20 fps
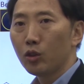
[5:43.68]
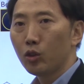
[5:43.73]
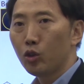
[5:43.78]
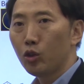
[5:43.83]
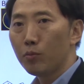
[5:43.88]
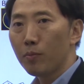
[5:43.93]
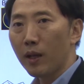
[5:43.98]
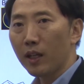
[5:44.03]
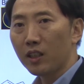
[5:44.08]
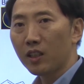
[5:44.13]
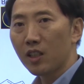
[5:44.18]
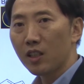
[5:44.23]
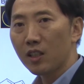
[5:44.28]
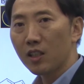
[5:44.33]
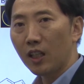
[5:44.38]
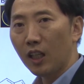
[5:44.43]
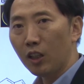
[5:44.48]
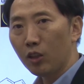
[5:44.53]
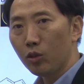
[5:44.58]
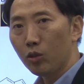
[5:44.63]
to make this
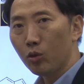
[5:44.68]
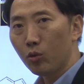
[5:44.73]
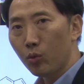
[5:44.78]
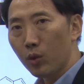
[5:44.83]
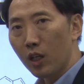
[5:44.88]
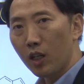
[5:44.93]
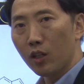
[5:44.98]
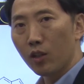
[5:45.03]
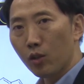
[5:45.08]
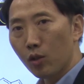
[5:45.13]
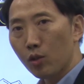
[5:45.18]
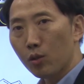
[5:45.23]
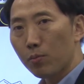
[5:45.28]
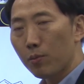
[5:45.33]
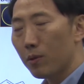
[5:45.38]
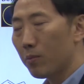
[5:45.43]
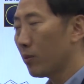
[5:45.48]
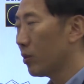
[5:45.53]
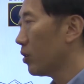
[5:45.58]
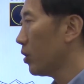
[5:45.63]
into really
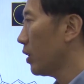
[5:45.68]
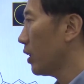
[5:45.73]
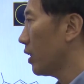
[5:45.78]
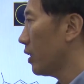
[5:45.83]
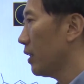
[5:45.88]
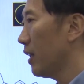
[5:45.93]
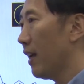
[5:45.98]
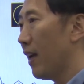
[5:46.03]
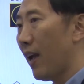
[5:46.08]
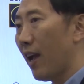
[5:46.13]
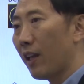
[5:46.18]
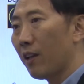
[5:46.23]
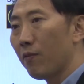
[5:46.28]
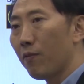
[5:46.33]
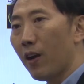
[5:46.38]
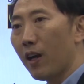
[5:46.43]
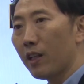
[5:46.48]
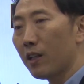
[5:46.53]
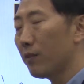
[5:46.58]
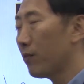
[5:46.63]
useful material. And the
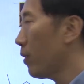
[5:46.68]
final